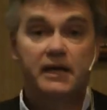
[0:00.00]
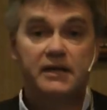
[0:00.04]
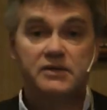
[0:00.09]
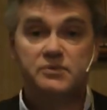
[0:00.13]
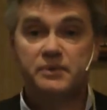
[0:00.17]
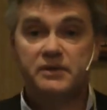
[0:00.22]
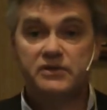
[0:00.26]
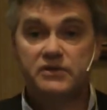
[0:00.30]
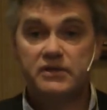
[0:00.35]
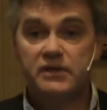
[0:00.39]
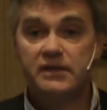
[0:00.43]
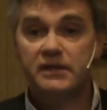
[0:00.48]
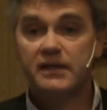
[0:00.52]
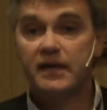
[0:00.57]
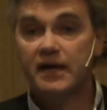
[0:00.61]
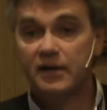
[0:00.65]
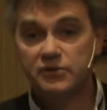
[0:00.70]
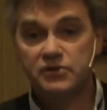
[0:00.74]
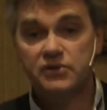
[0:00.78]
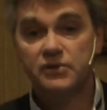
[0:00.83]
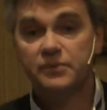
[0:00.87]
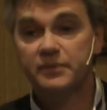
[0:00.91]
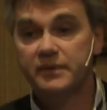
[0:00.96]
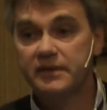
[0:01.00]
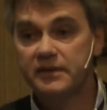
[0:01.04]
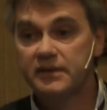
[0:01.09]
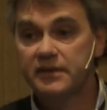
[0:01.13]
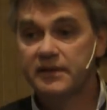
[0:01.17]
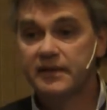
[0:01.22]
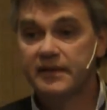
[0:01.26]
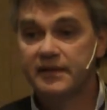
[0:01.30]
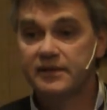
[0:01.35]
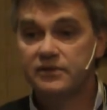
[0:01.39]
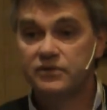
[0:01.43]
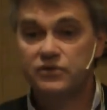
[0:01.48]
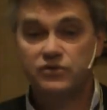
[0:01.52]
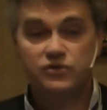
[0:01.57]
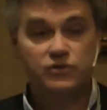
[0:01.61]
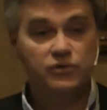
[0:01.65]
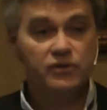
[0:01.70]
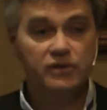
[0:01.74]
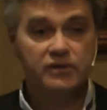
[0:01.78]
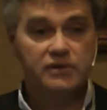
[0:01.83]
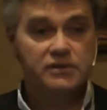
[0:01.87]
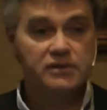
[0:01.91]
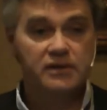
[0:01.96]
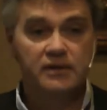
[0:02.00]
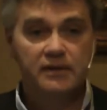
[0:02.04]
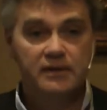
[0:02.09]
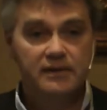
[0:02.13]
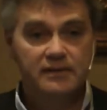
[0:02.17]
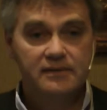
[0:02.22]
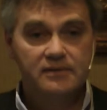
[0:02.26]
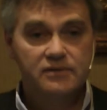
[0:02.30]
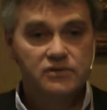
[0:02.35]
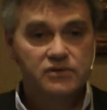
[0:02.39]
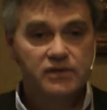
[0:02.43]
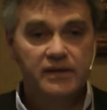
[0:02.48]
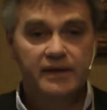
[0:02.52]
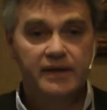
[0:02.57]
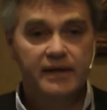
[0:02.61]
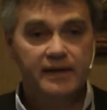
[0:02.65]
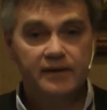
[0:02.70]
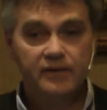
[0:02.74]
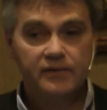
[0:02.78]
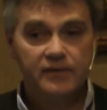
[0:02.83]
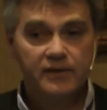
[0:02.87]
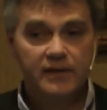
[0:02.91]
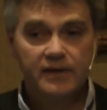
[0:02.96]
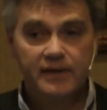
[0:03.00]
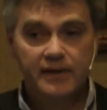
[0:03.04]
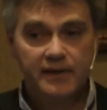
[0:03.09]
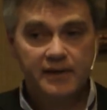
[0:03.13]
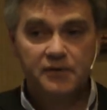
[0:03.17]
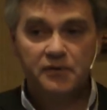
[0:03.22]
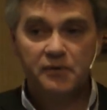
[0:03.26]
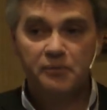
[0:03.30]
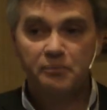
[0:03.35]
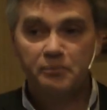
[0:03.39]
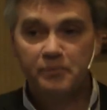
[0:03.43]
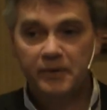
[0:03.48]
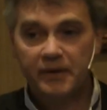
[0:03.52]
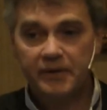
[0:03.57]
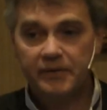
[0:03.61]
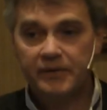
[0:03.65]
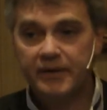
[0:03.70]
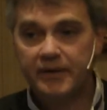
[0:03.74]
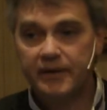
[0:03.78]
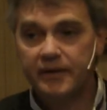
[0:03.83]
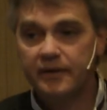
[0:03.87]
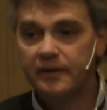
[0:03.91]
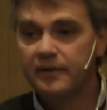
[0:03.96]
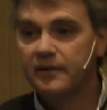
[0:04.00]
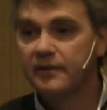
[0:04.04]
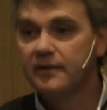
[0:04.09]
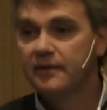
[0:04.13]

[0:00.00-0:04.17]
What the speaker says: especially the outcome indicators do not say anything in comparing